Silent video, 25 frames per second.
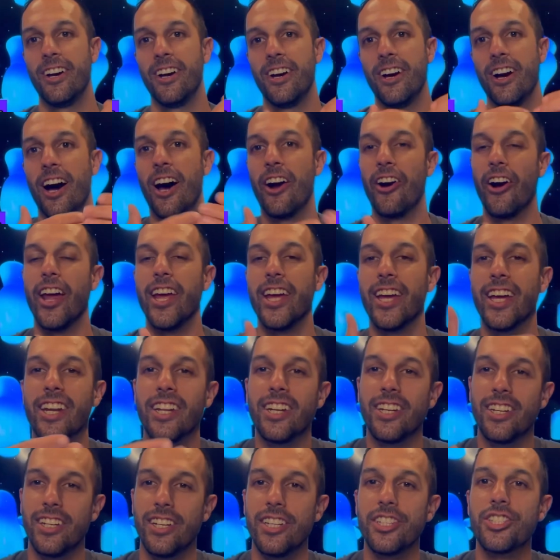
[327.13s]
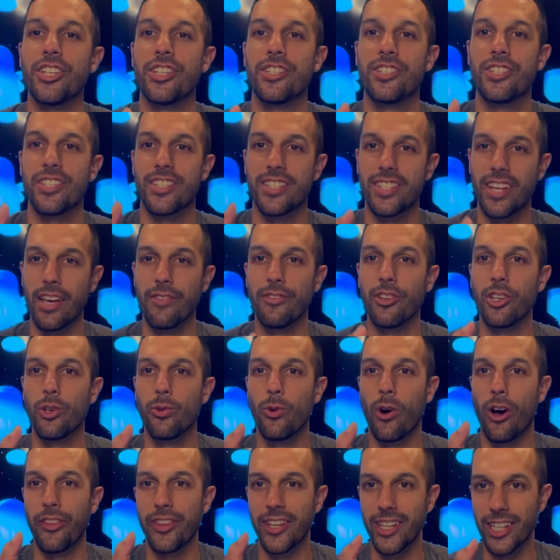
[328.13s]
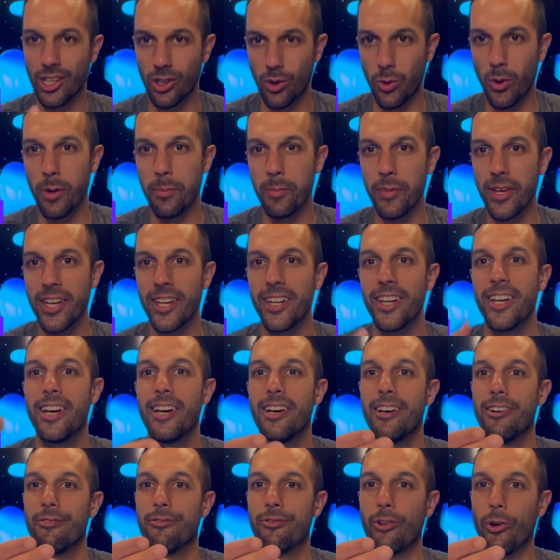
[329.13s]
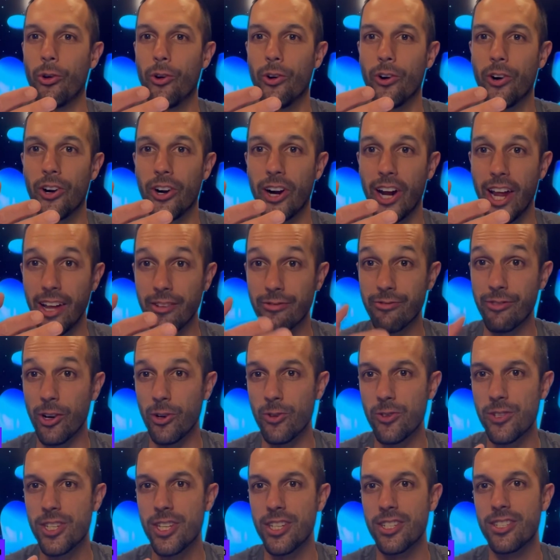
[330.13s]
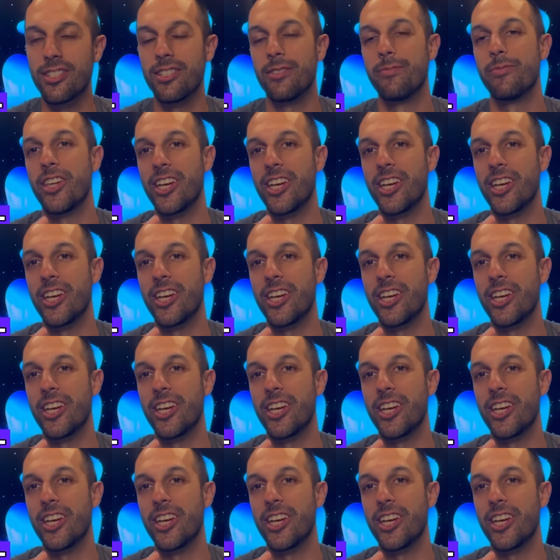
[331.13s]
All right, in addition to saving you on the equipment for a phone system,